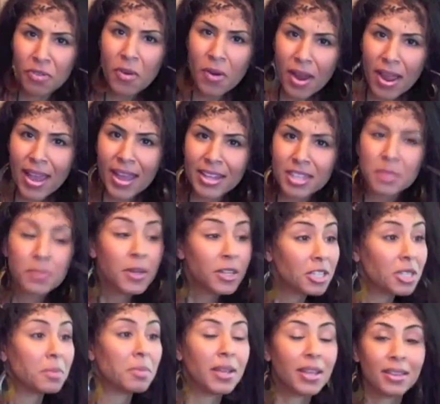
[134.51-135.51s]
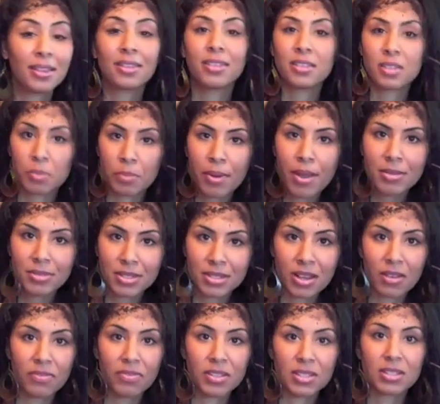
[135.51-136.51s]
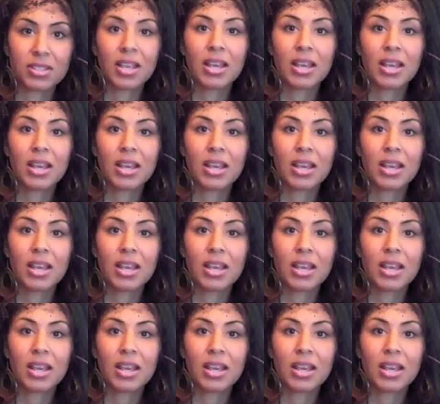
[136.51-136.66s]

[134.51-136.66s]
forehead, especially being that this brown stuff is